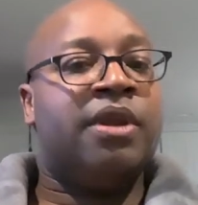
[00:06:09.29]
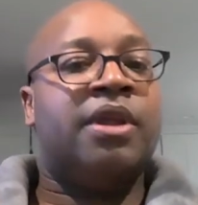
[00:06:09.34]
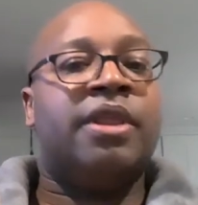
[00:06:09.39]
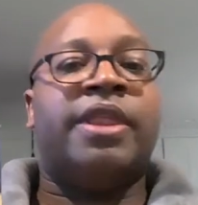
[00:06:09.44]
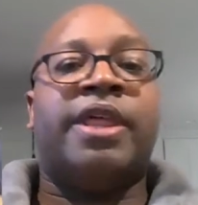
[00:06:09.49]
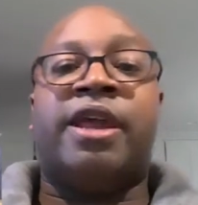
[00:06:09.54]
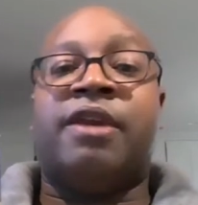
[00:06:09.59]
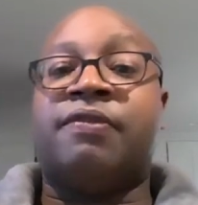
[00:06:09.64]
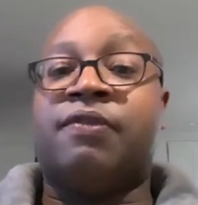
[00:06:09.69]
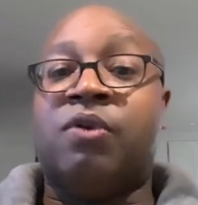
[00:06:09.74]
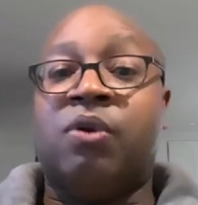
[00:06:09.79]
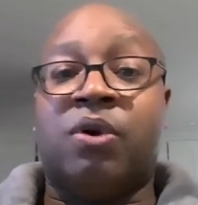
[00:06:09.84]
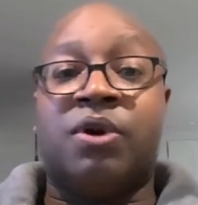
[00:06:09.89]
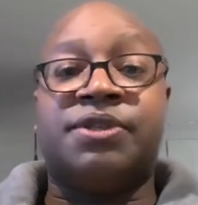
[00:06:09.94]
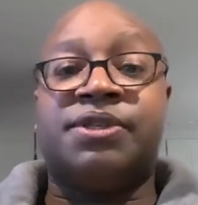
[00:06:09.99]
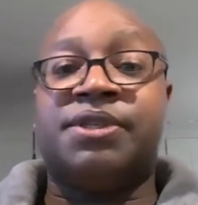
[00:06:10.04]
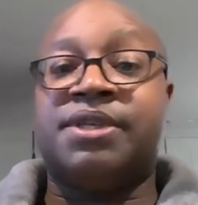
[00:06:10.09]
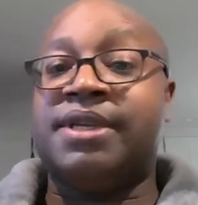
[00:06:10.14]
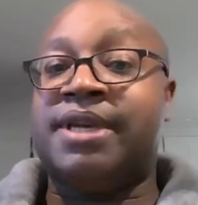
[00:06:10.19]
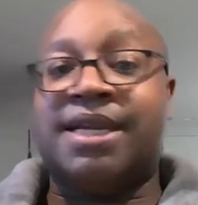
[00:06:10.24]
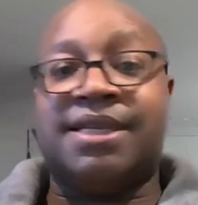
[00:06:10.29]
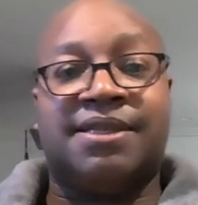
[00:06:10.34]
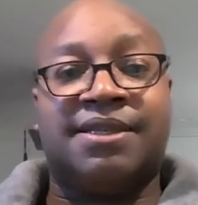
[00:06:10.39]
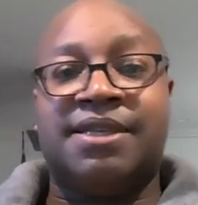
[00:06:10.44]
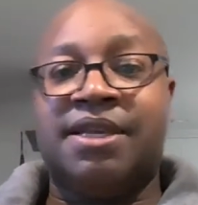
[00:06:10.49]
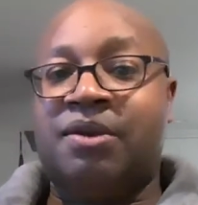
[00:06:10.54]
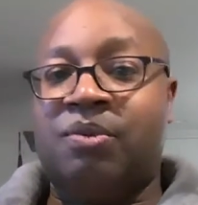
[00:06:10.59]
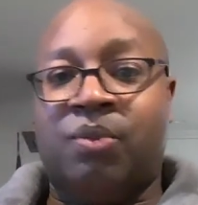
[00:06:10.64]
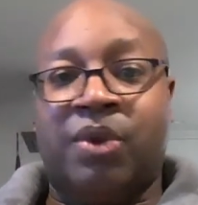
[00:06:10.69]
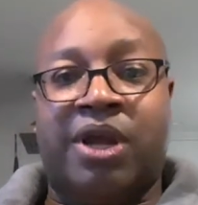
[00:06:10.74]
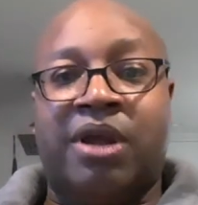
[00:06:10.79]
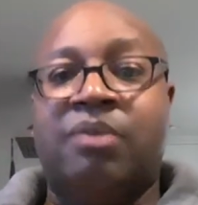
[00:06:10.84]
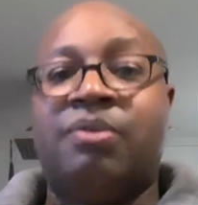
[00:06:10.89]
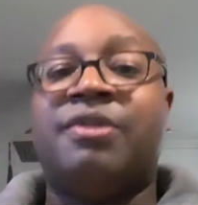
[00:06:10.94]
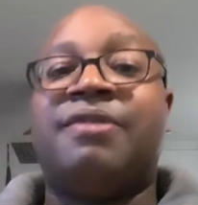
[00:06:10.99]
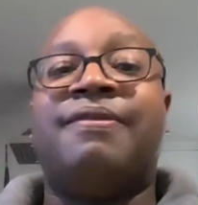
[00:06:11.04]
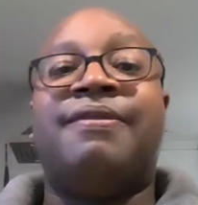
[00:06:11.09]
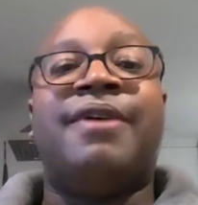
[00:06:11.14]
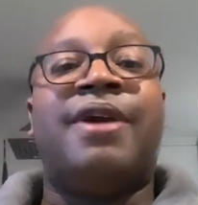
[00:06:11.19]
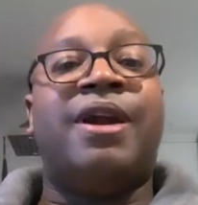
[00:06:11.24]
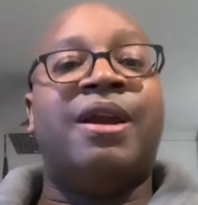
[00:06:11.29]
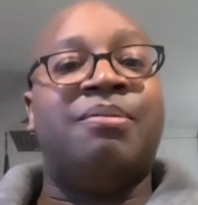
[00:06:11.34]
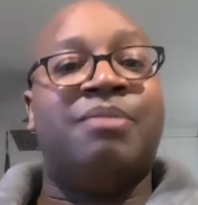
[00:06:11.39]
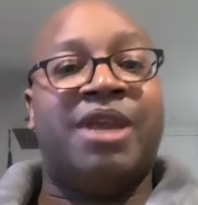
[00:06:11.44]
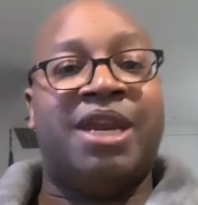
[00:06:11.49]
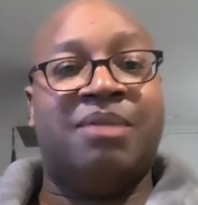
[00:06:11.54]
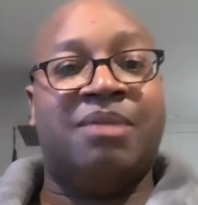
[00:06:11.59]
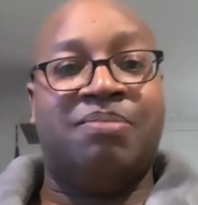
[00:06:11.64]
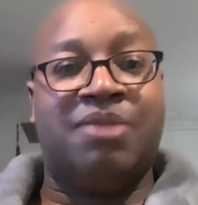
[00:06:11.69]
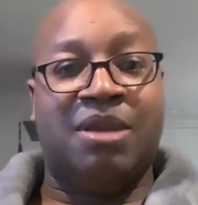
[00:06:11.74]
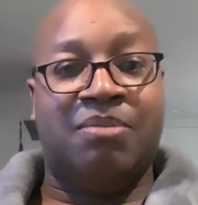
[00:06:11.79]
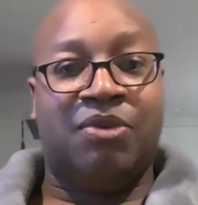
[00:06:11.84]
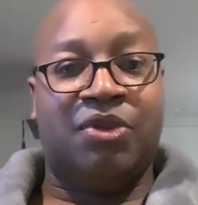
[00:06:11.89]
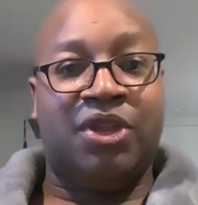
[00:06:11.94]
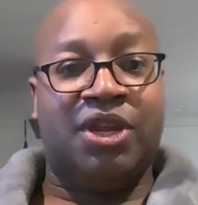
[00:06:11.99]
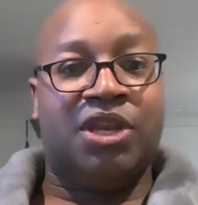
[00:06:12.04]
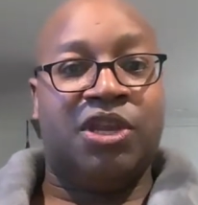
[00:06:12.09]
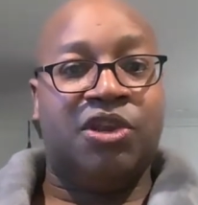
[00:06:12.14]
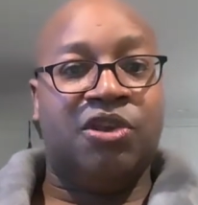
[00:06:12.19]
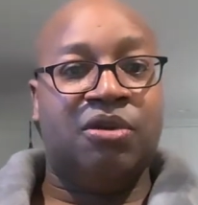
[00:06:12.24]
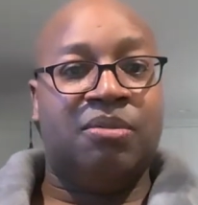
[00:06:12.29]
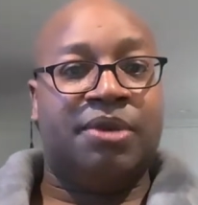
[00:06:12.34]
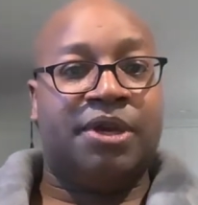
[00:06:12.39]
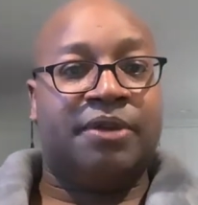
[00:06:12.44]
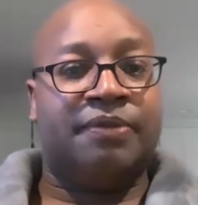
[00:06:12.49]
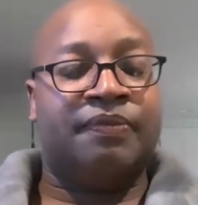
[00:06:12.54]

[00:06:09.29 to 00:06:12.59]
That, of course, did not sit well with very many people in Cuba.